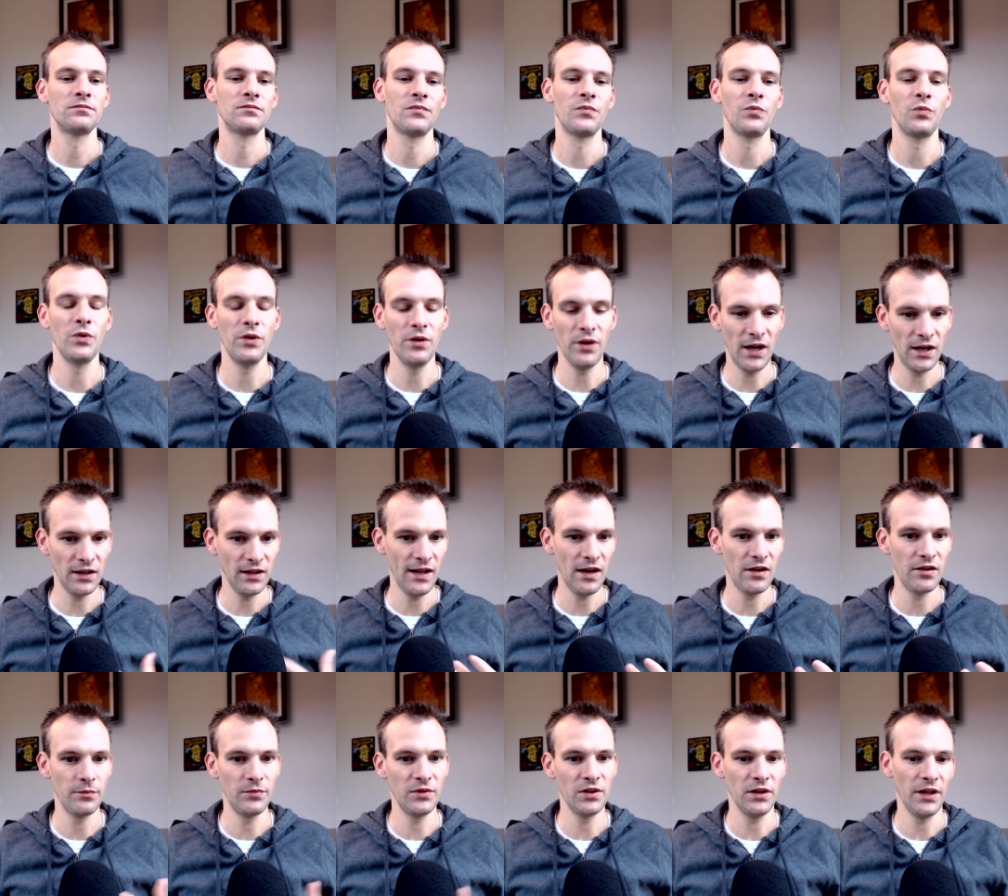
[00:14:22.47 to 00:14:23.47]
We allowed
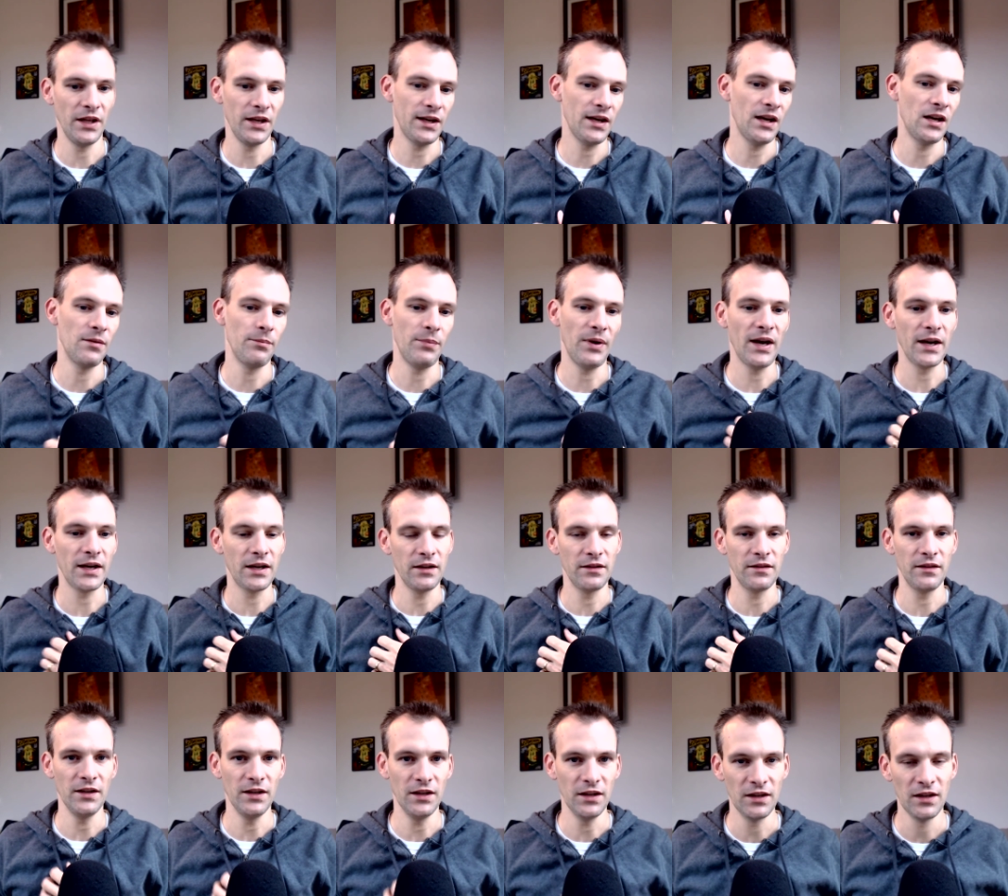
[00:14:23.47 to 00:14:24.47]
him to like kind of pocket
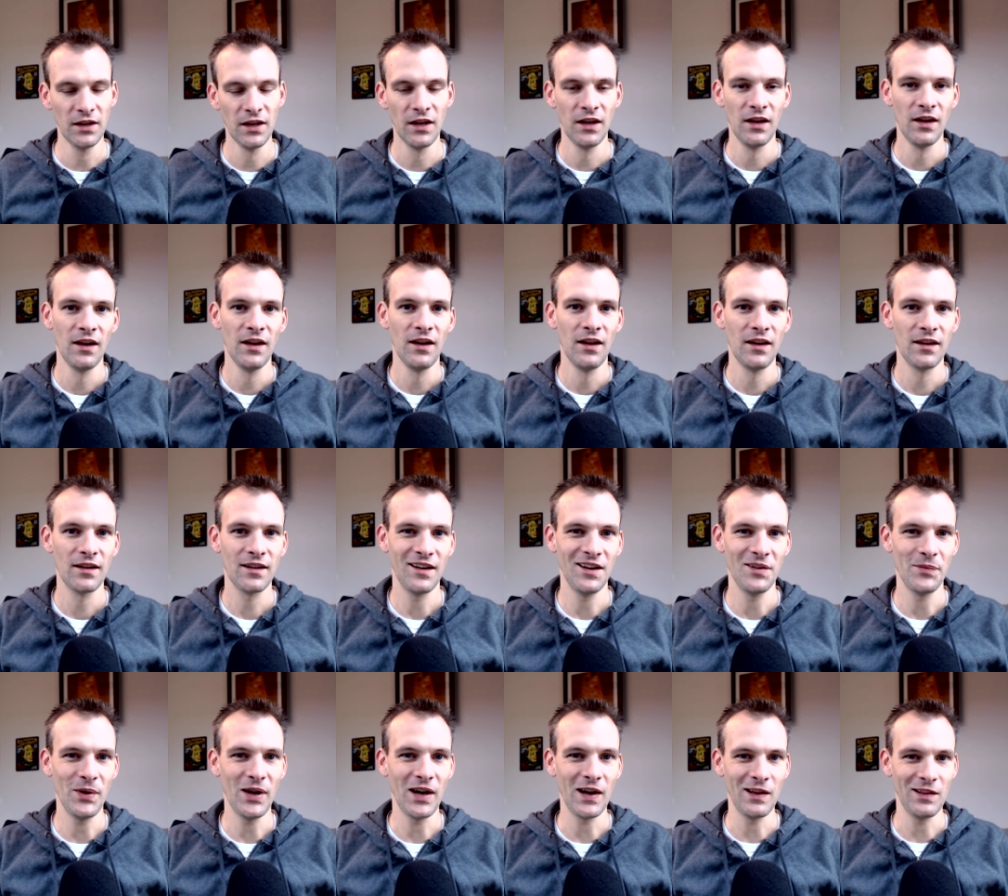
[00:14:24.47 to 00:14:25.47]
the kind
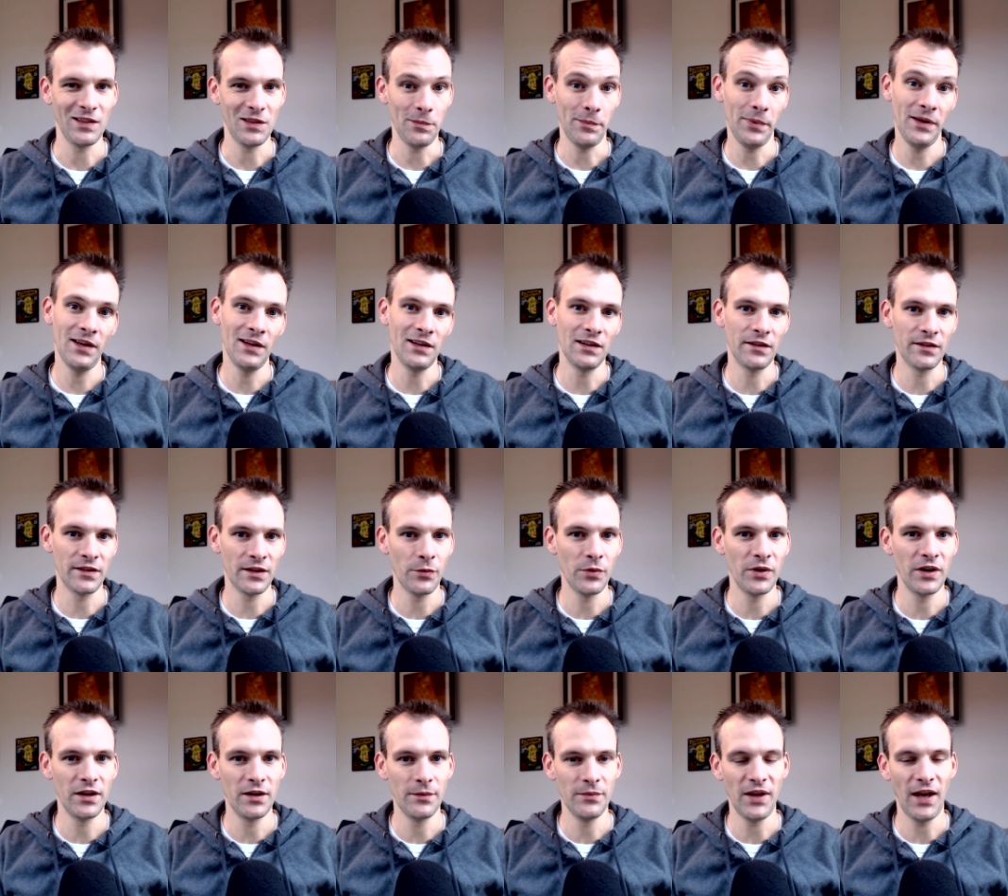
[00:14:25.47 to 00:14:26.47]
of pocket the pin because I
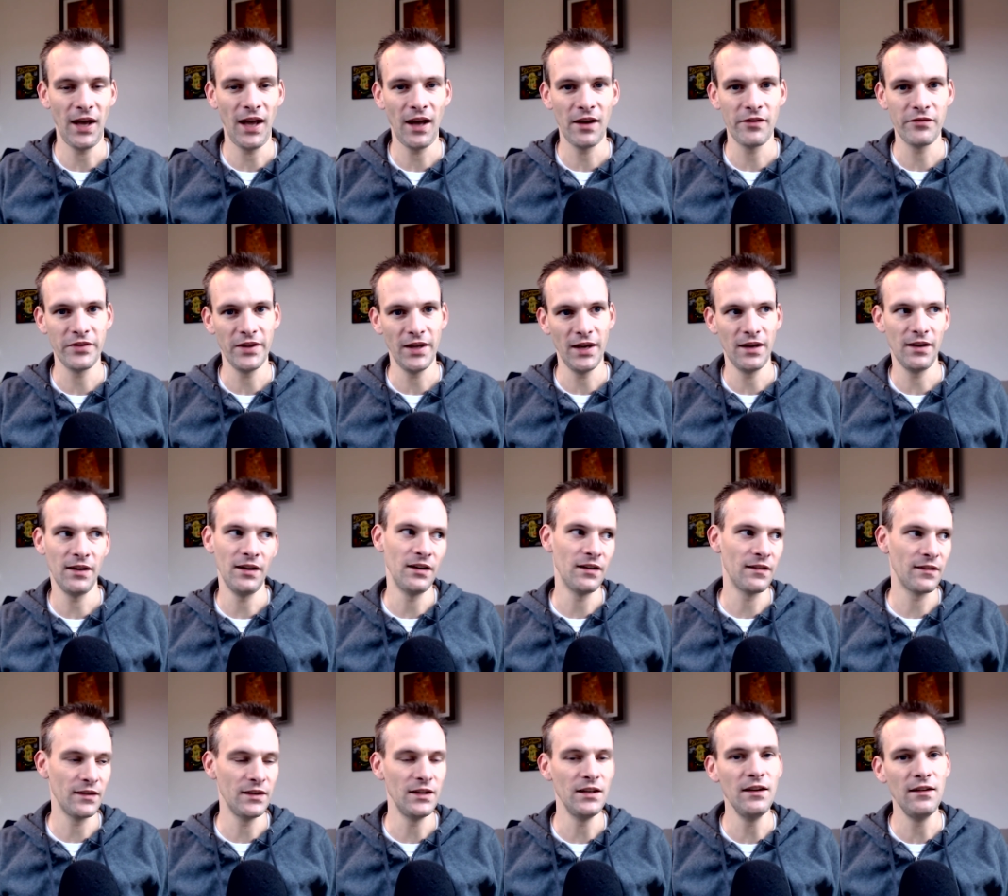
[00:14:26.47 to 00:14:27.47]
wanted him to have that, and
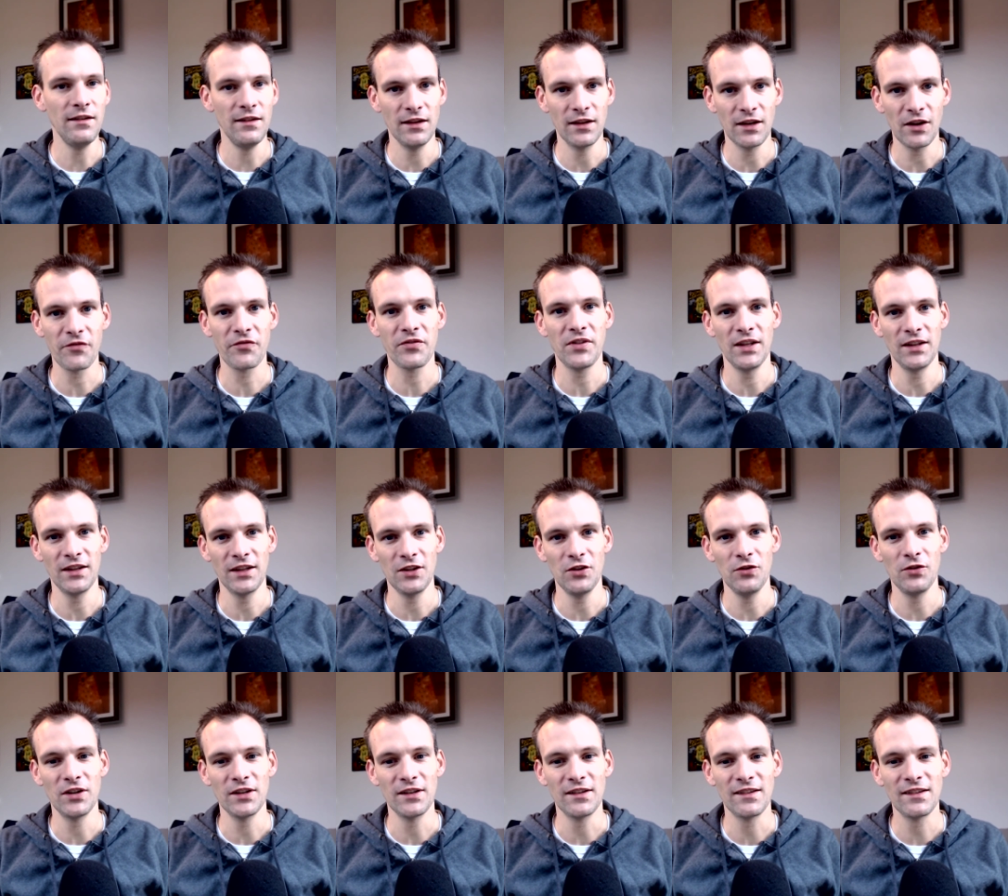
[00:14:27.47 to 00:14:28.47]
it's an easy enough thing that you
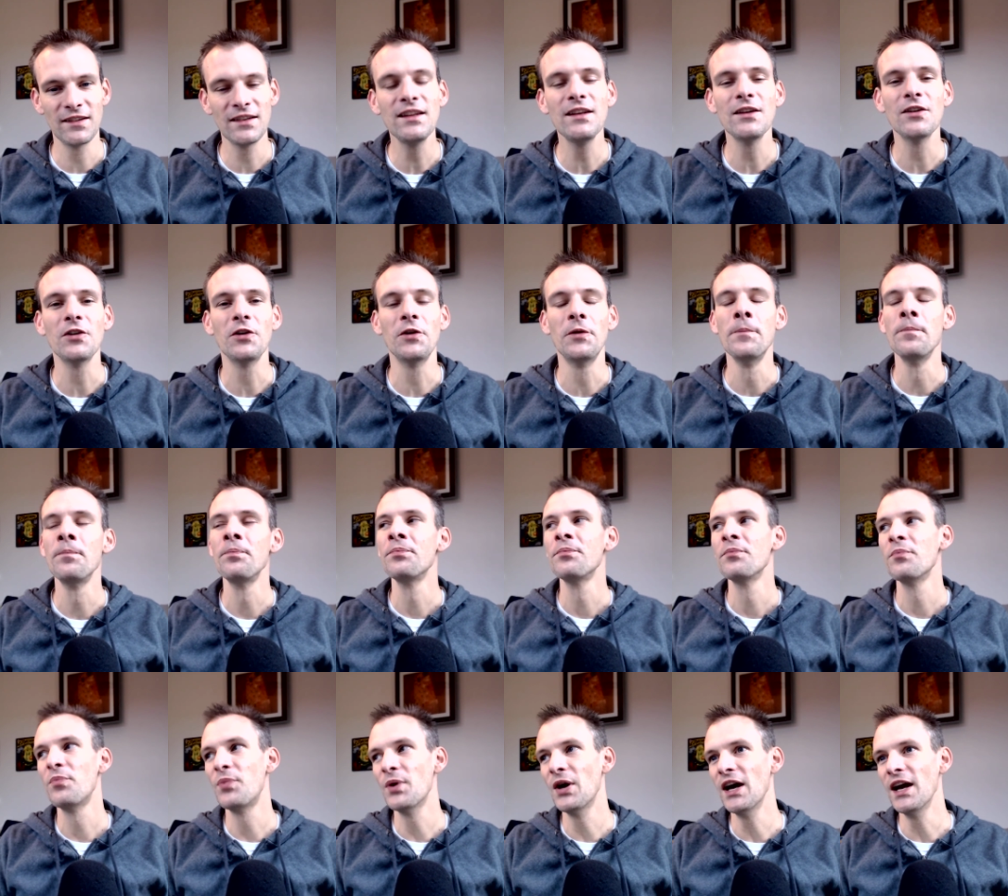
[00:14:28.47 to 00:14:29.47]
could steal,
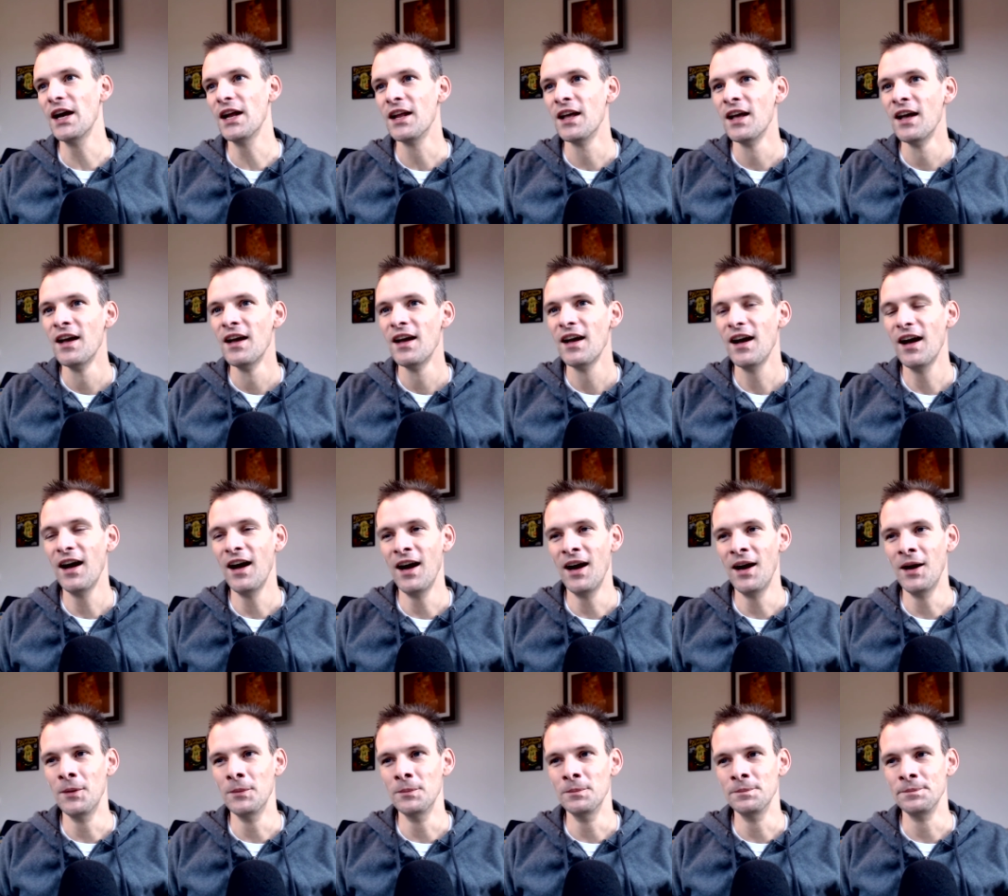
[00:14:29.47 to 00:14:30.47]
but
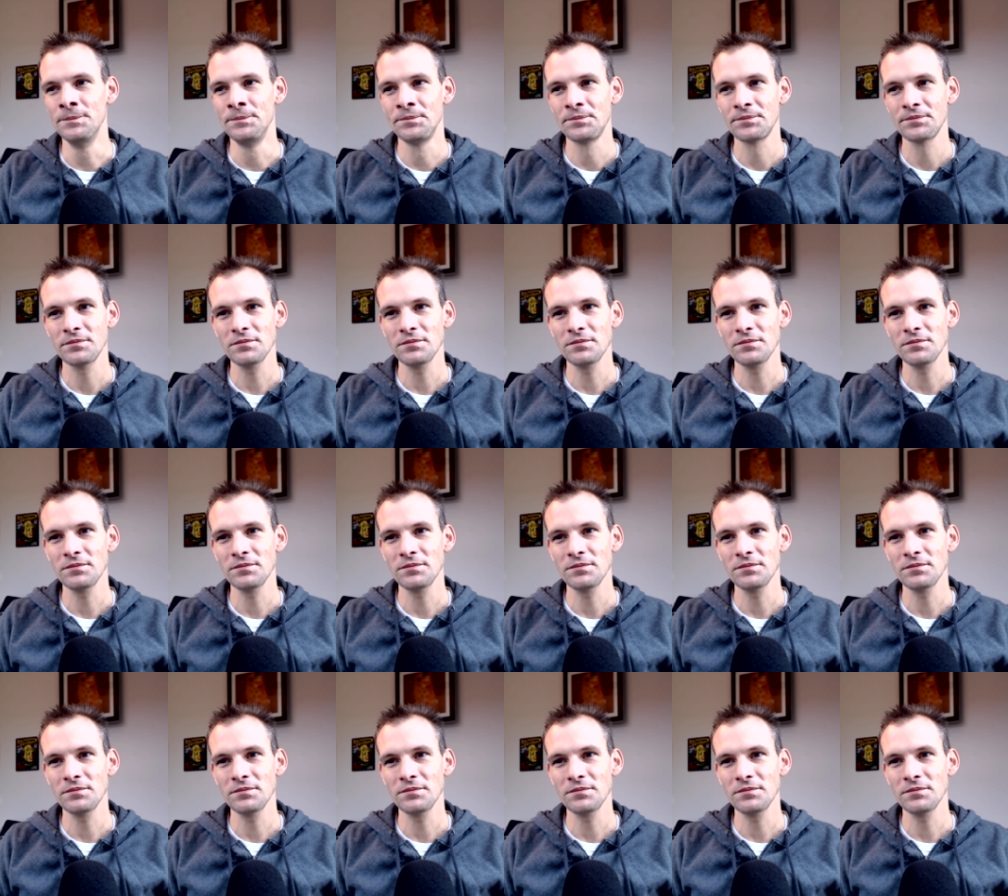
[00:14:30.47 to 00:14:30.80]
um,